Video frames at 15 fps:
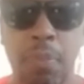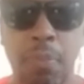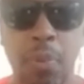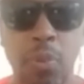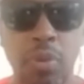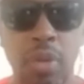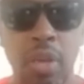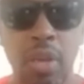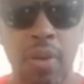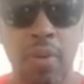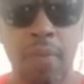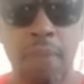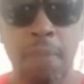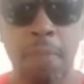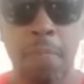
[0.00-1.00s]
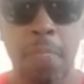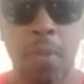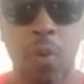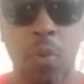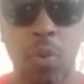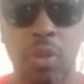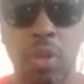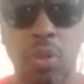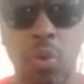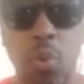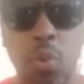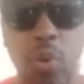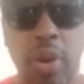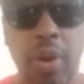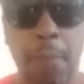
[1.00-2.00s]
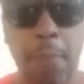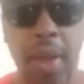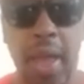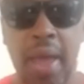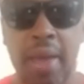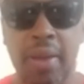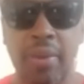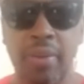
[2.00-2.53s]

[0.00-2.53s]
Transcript: Boosie with the tool in the back.